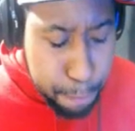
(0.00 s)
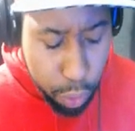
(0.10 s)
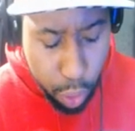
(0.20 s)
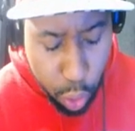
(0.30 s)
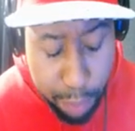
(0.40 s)

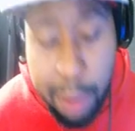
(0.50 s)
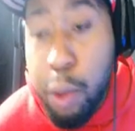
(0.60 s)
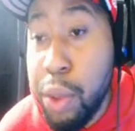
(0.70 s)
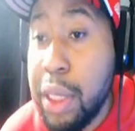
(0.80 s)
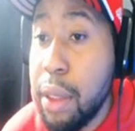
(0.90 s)
or maybe it
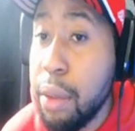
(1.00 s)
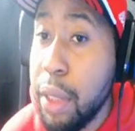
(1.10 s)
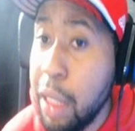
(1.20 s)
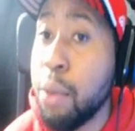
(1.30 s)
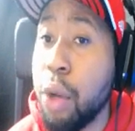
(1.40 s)
was
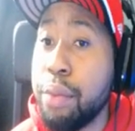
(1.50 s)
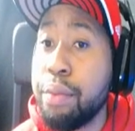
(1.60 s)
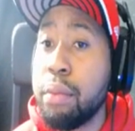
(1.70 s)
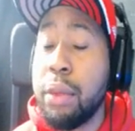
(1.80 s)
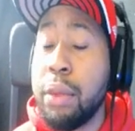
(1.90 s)
Ebro.
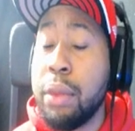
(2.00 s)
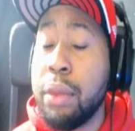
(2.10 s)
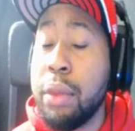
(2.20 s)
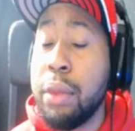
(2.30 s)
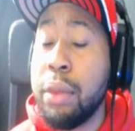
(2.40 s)
They
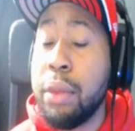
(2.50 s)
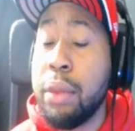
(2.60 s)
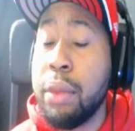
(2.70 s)
said, well,